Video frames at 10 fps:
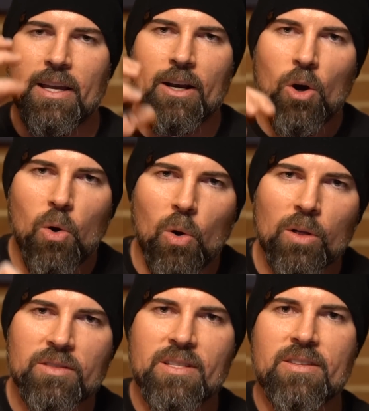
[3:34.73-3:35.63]
it
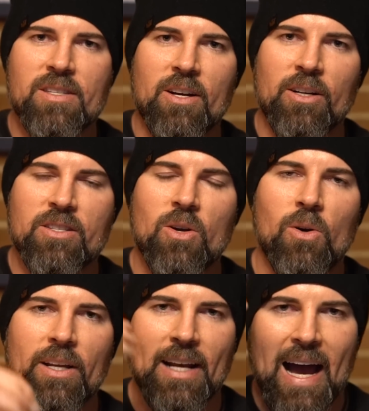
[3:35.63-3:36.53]
holds the
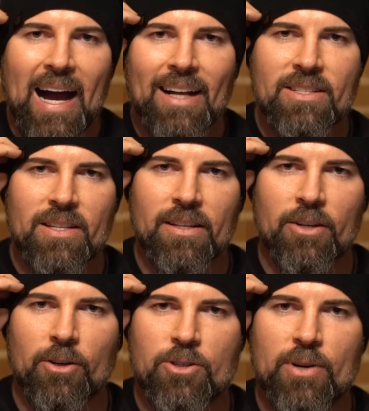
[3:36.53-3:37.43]
serotonin onto the
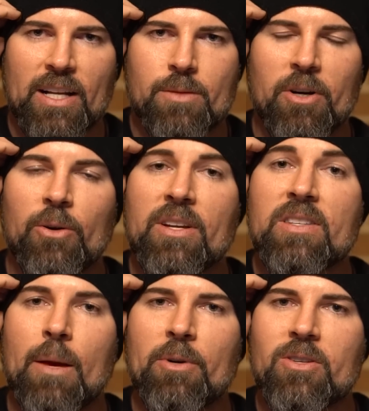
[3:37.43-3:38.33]
neurotransmitter
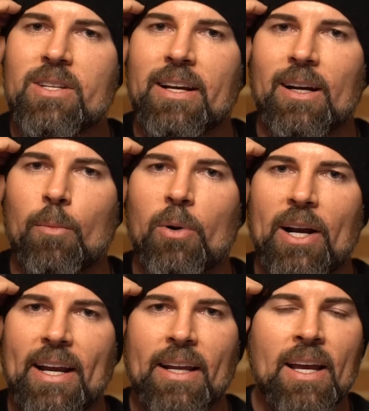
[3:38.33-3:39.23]
receptor site in our
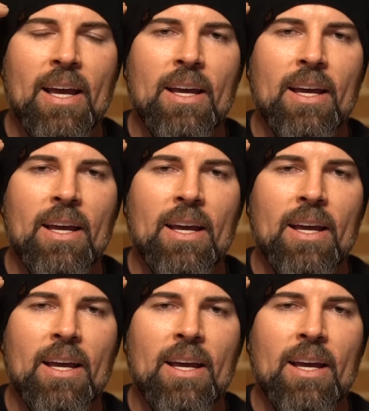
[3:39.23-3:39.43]
brain,